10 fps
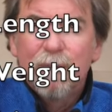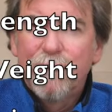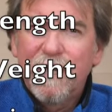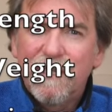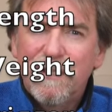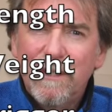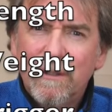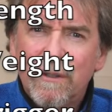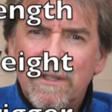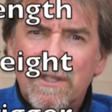But it
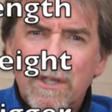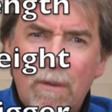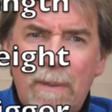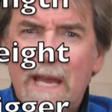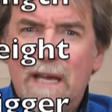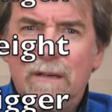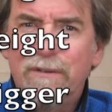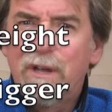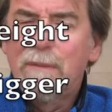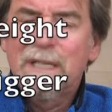does top
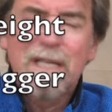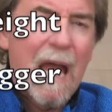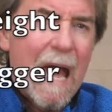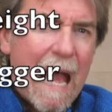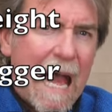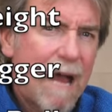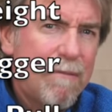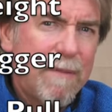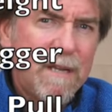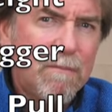out no matter how
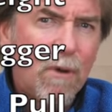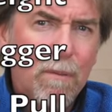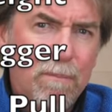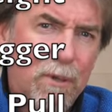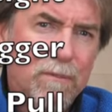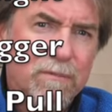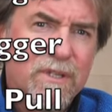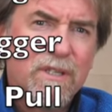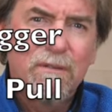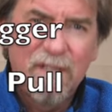many more
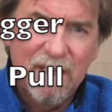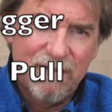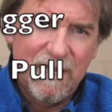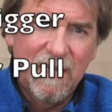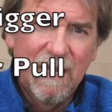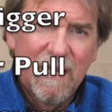pumps you give it,